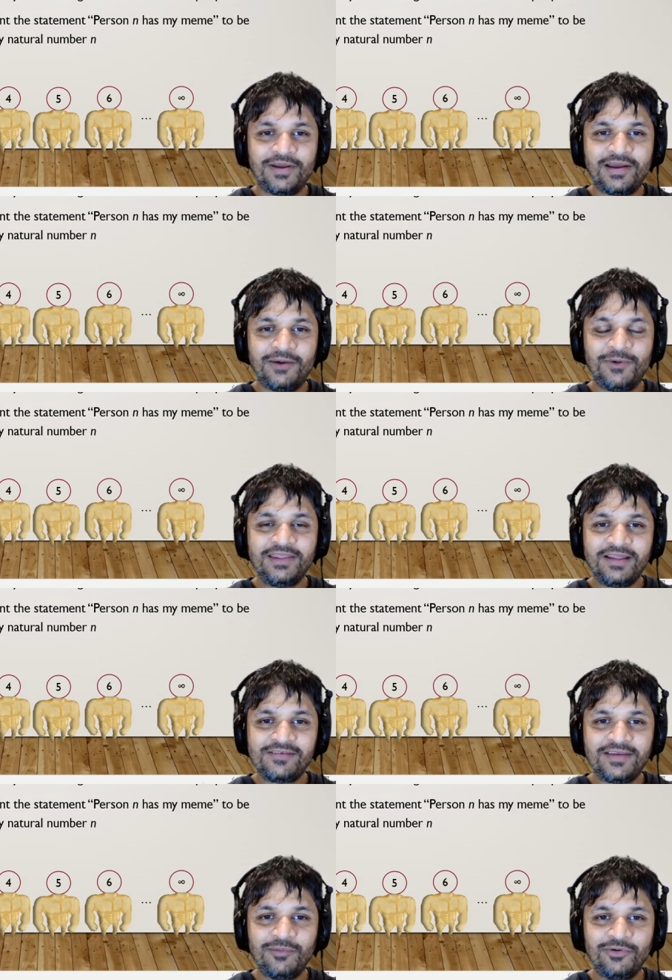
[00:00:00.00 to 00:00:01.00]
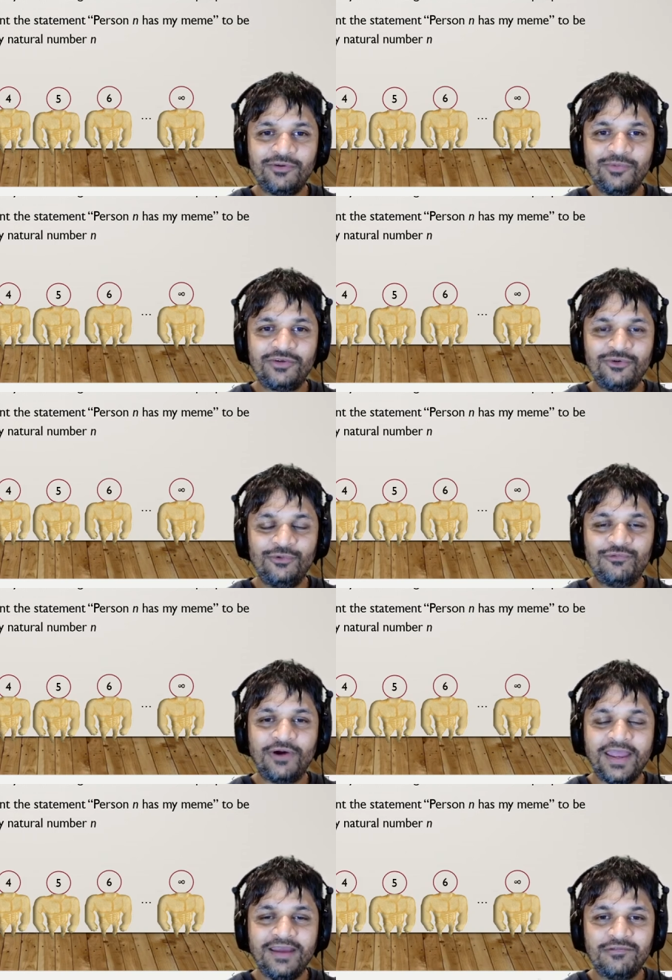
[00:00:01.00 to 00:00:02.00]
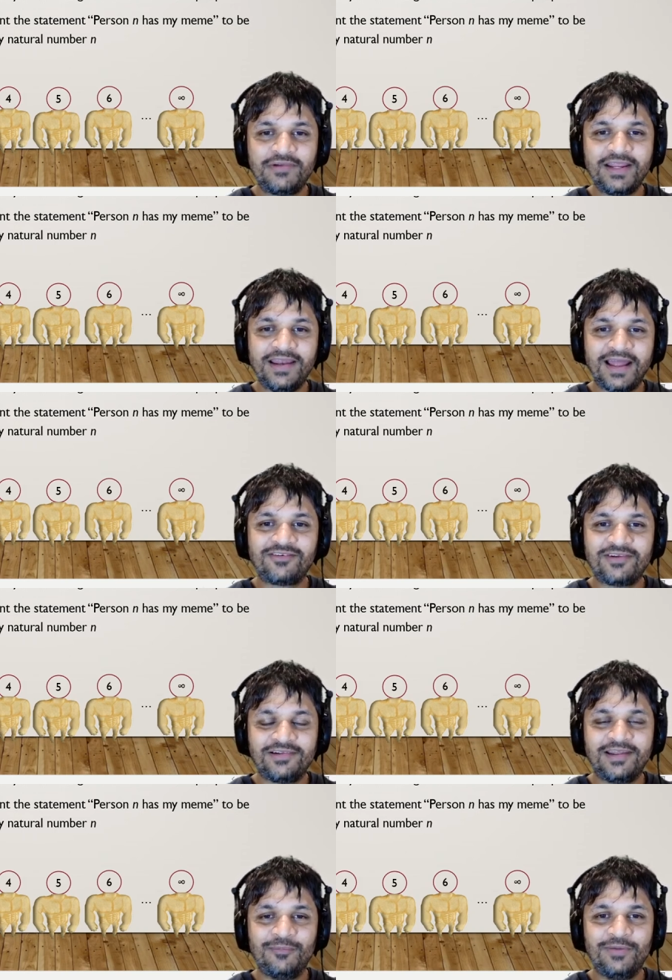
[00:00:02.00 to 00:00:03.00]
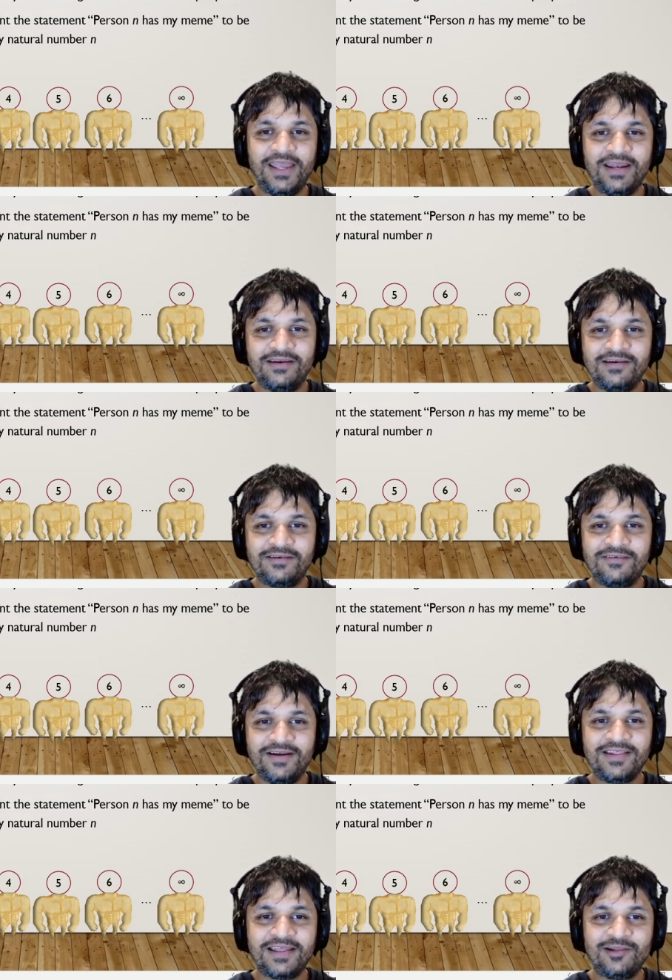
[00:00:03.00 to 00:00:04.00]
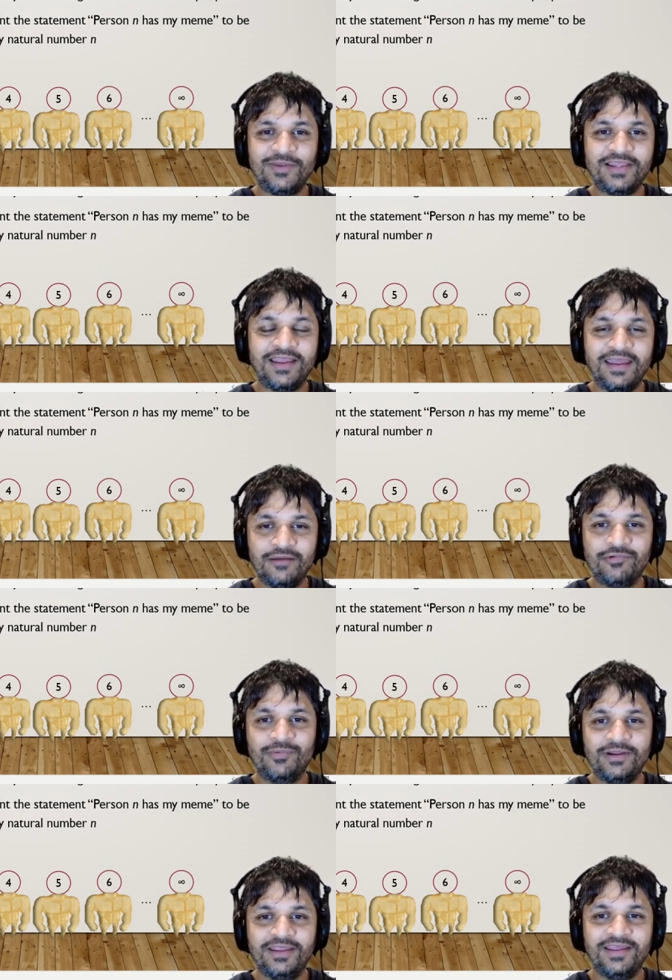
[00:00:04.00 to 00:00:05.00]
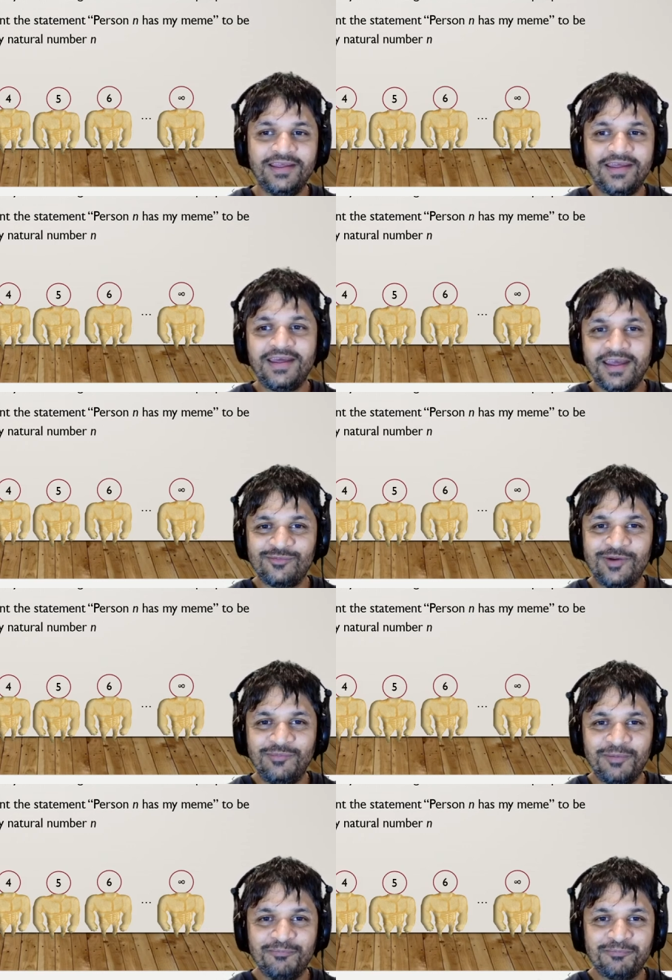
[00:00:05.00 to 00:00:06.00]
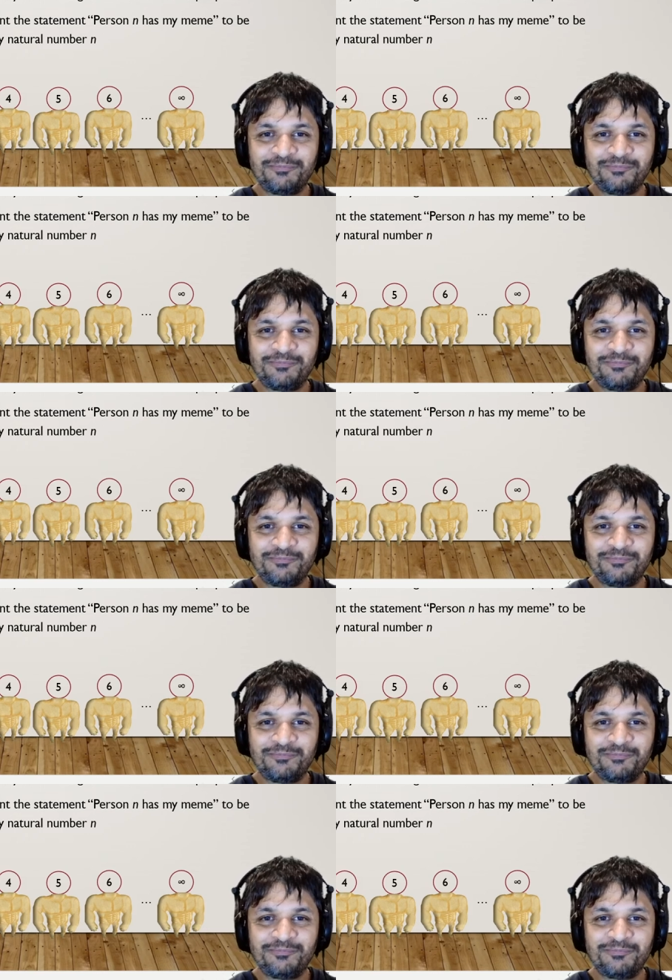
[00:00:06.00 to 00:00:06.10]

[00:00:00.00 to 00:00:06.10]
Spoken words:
I want that statement to be true for every natural number n, right? That'll mean that everybody has my meme.